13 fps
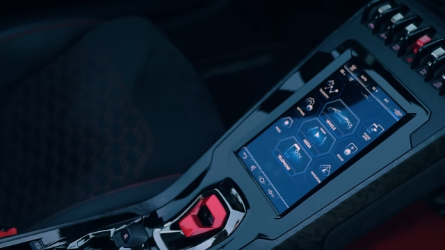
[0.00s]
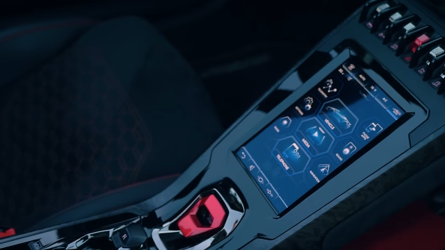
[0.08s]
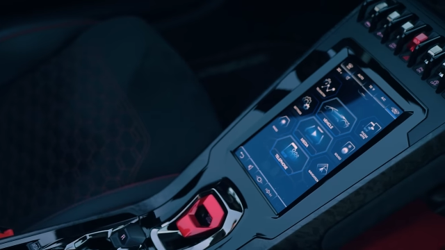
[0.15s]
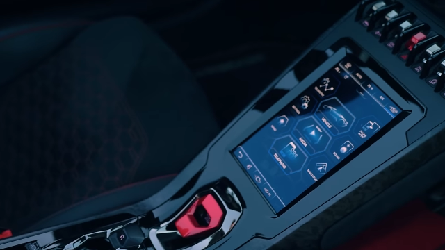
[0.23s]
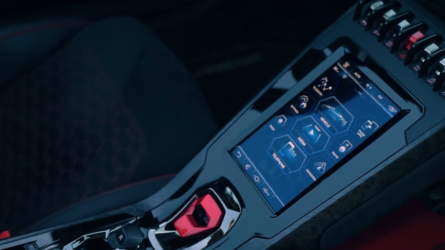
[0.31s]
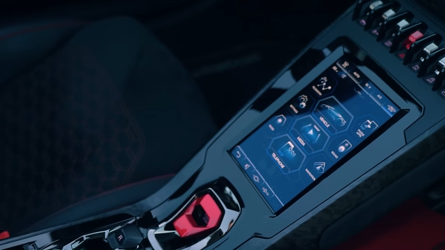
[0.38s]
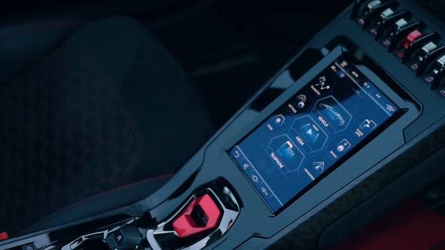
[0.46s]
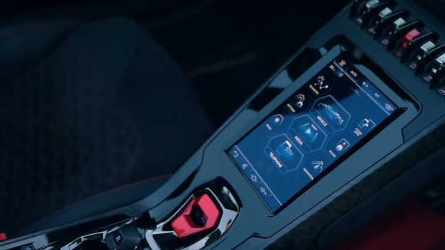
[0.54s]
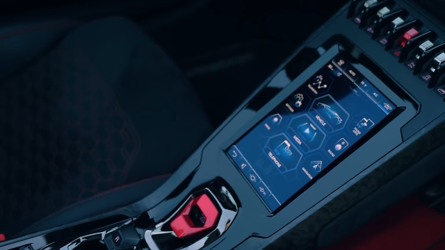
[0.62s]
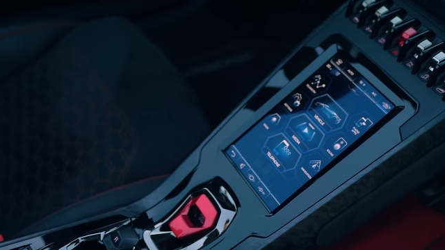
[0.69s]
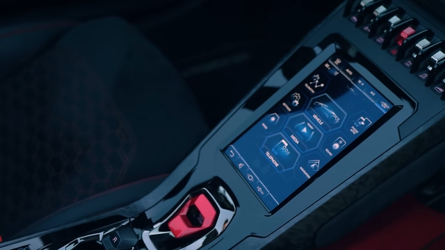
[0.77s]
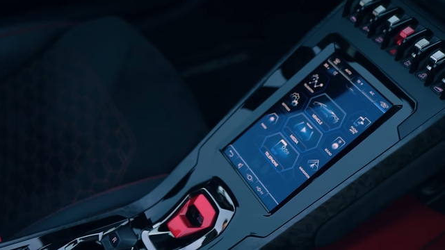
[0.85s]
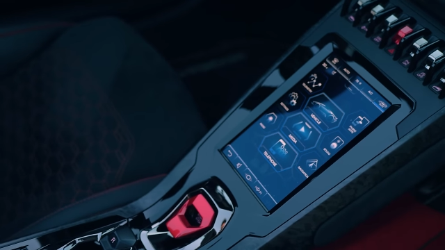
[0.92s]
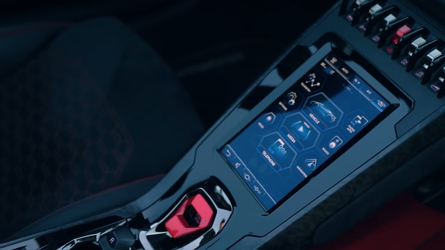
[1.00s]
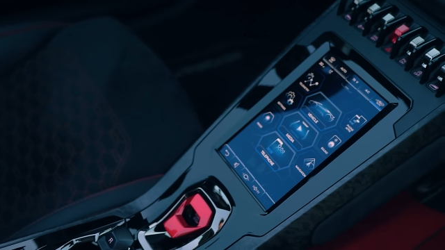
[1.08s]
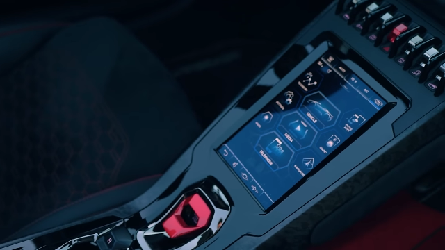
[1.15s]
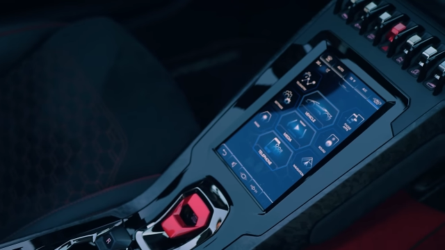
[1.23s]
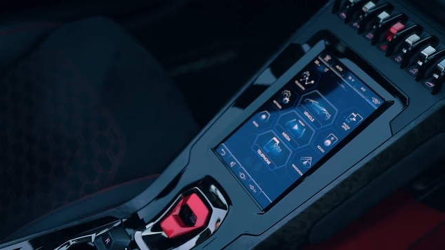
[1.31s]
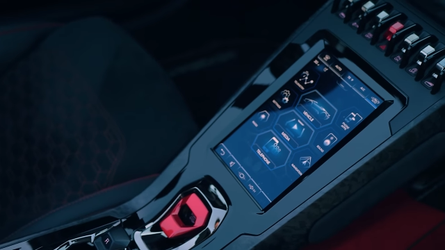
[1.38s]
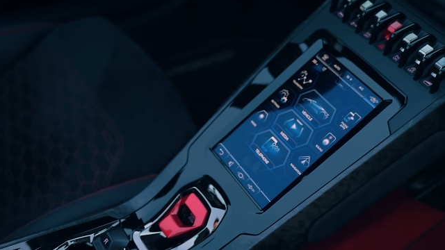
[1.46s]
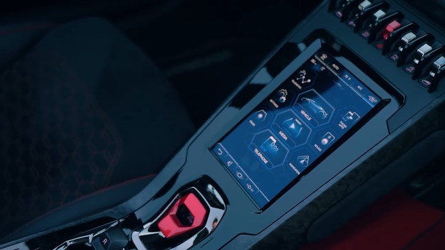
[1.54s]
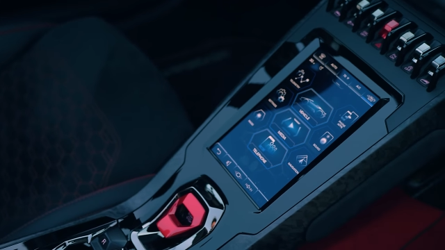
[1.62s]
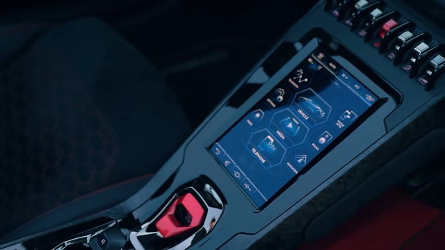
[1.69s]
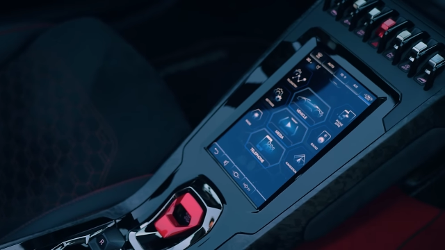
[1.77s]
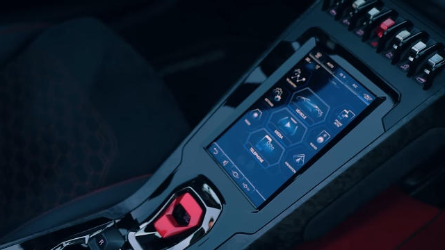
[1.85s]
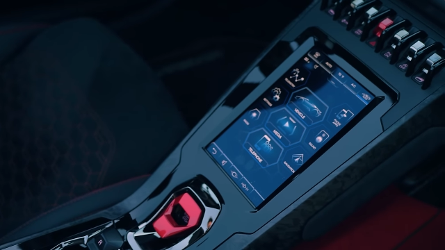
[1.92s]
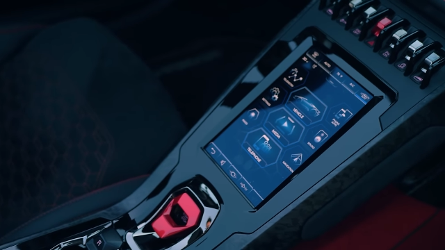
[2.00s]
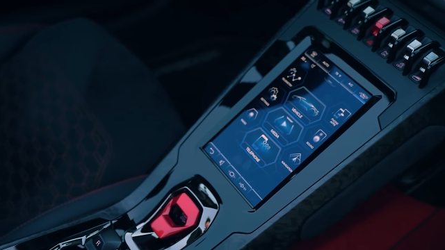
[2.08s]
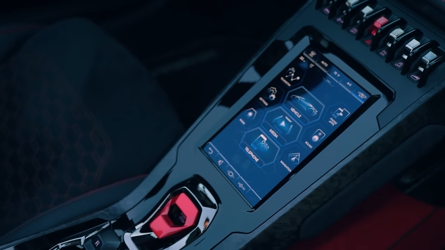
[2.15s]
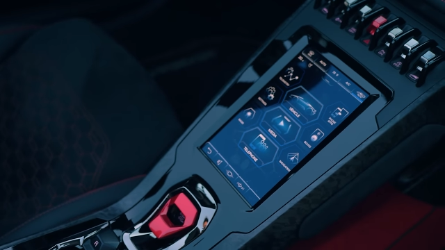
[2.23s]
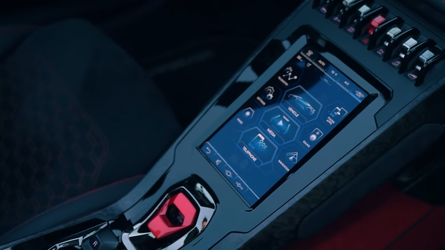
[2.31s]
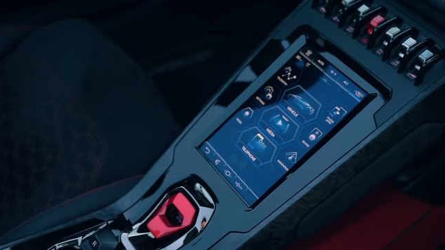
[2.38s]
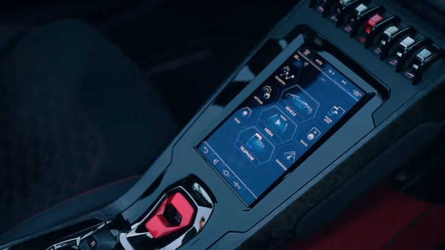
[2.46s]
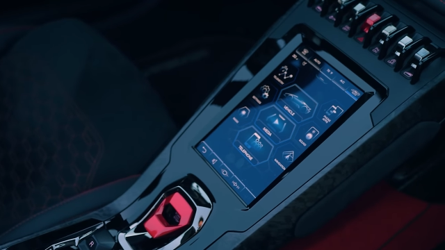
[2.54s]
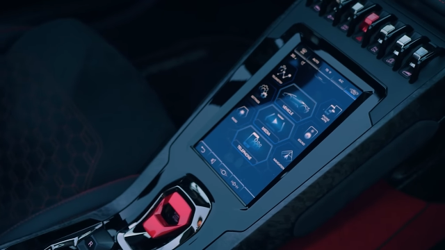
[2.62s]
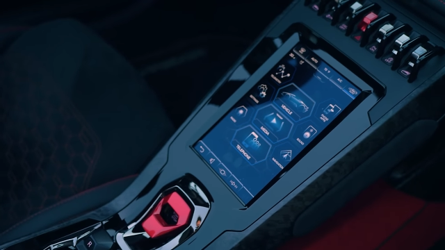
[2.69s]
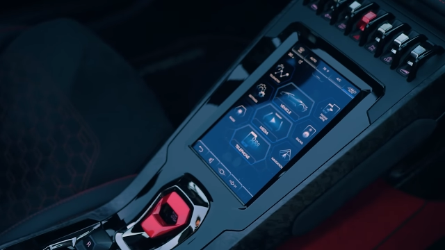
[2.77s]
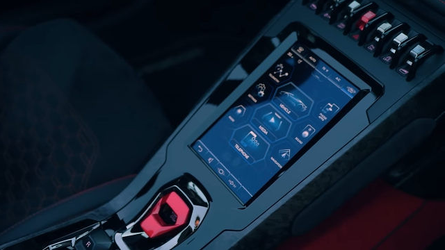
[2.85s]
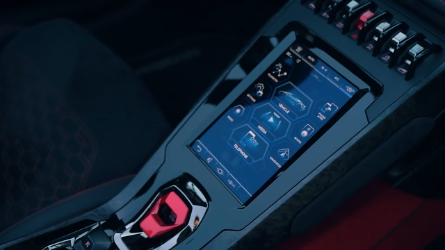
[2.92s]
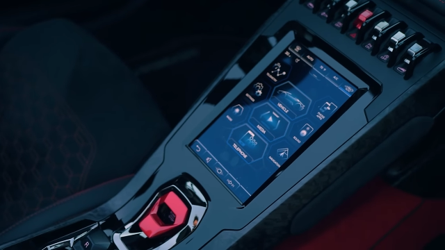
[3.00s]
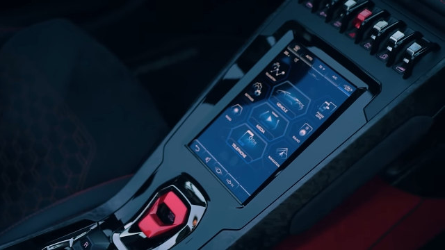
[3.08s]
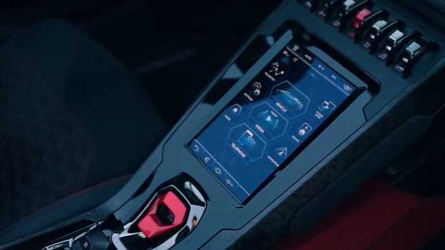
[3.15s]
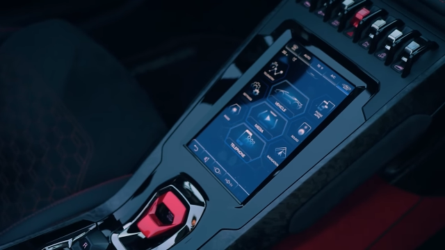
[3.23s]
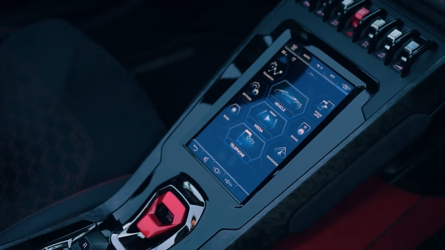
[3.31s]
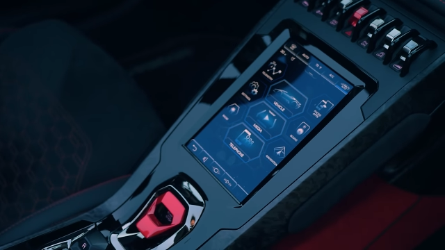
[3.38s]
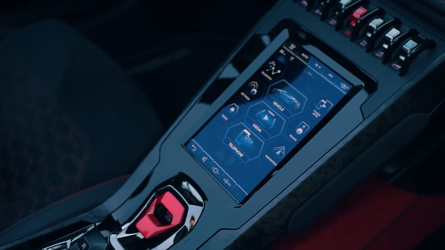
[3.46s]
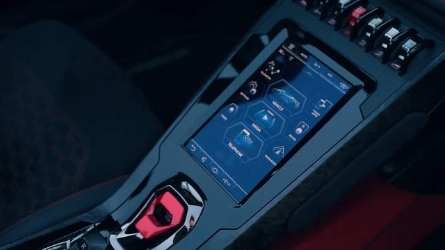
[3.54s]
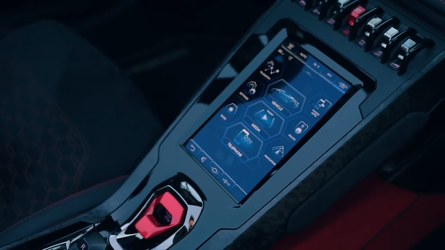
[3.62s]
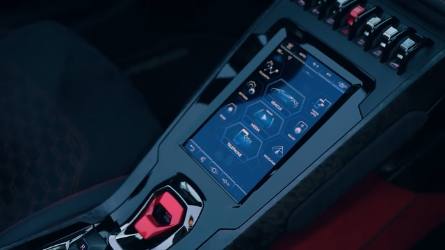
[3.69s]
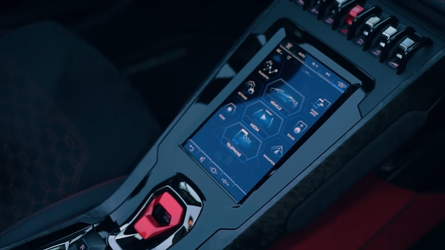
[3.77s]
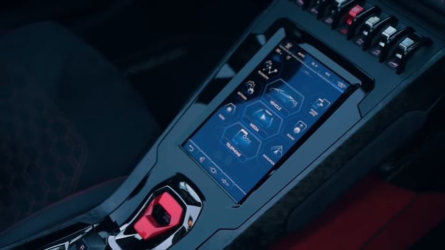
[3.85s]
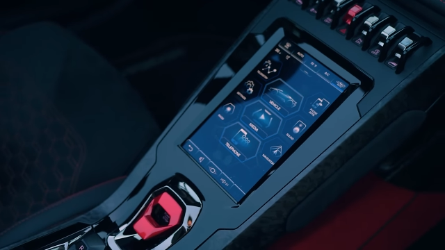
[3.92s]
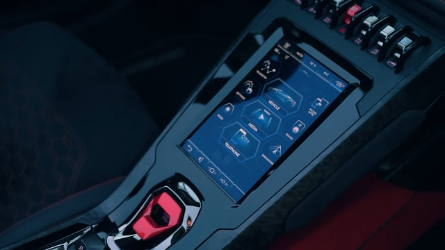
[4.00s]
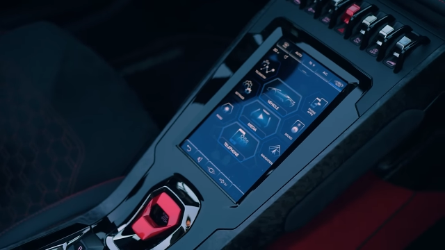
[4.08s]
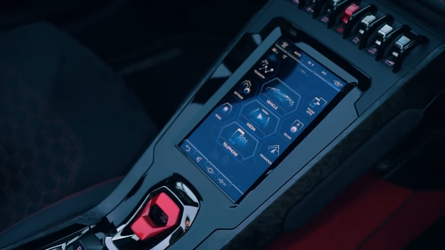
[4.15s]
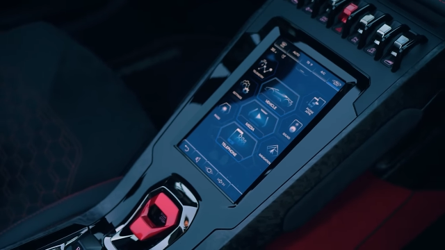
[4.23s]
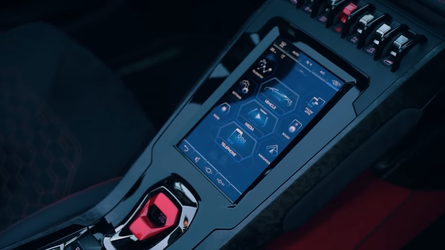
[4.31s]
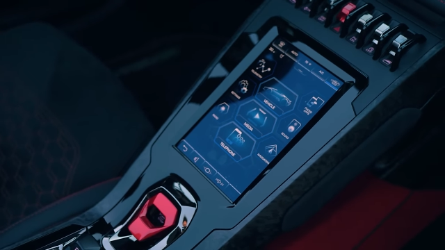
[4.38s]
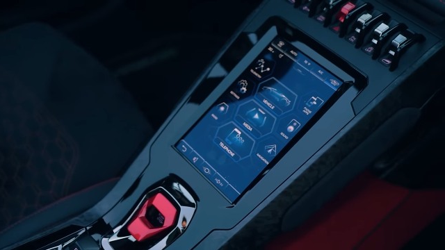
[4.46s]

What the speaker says: [unreadable: no face in view]